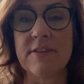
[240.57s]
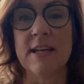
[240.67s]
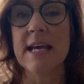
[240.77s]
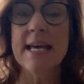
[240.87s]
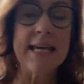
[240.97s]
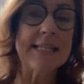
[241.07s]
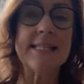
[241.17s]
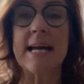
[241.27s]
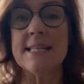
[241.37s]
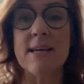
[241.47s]
and
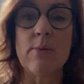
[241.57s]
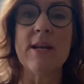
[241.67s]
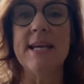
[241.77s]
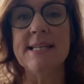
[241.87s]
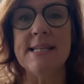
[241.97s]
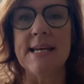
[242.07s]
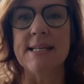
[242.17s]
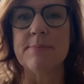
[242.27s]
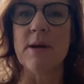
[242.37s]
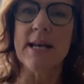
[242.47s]
ecstatic when he
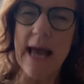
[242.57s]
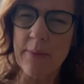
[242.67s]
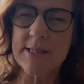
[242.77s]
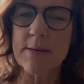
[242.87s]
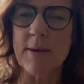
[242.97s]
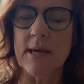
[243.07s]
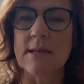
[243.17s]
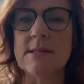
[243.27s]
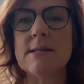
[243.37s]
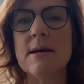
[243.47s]
did, but now he's a bit
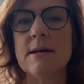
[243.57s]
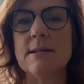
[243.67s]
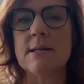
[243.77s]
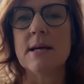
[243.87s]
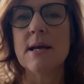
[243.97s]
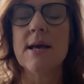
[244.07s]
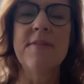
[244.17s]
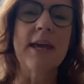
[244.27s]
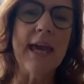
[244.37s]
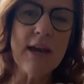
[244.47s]
concerned.
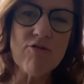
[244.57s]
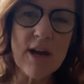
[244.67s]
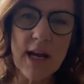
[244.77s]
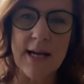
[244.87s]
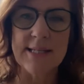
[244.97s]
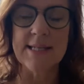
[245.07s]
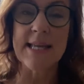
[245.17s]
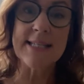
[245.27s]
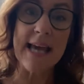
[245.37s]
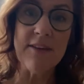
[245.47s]
The king realises
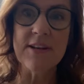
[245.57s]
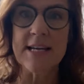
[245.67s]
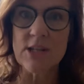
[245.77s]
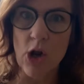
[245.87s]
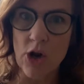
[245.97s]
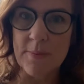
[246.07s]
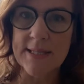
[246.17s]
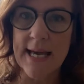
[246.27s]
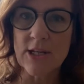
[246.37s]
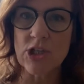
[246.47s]
that David has a lot of
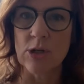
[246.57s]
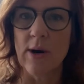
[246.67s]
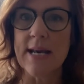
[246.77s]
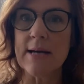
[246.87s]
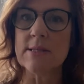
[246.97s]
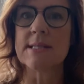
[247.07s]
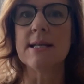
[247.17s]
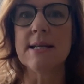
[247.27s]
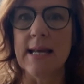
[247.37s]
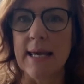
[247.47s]
potential, and now
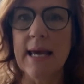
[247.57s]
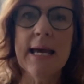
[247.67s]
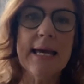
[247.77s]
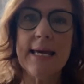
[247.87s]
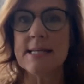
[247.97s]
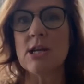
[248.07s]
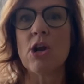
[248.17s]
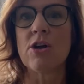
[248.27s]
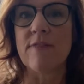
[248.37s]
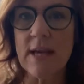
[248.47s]
suddenly he has a
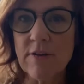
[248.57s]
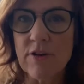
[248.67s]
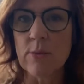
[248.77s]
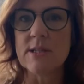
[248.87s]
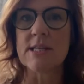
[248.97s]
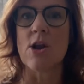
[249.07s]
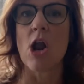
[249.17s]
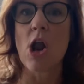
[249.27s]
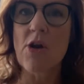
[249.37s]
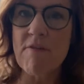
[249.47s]
lot of influence and a
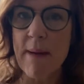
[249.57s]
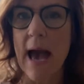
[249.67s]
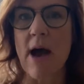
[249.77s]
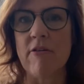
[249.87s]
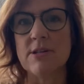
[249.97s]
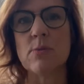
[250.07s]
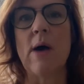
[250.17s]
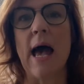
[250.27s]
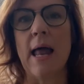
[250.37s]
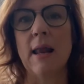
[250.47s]
lot of power as
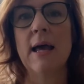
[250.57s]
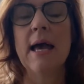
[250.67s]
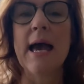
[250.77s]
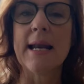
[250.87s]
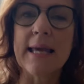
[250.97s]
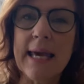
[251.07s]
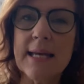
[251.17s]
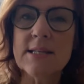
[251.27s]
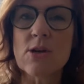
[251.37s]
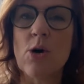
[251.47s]
well. And
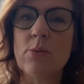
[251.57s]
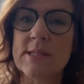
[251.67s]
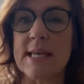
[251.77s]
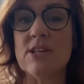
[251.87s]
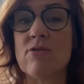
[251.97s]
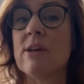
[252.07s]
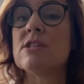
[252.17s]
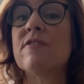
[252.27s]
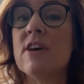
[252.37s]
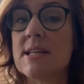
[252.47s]
King Saul was
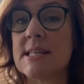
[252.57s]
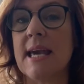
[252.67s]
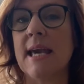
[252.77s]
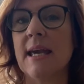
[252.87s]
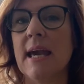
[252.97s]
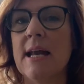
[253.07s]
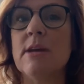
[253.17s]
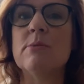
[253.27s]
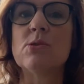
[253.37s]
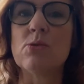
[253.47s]
Israel's first king, and
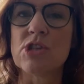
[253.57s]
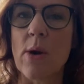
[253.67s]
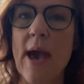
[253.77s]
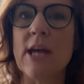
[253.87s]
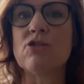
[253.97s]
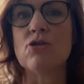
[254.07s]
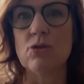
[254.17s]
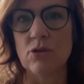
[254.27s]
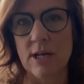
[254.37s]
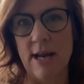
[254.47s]
he was also
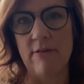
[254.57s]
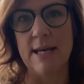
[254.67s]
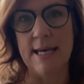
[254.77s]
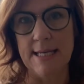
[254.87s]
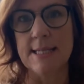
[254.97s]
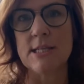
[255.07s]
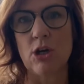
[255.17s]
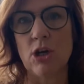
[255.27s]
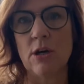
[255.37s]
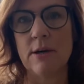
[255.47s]
extraordinarily
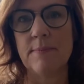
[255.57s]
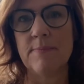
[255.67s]
insecure.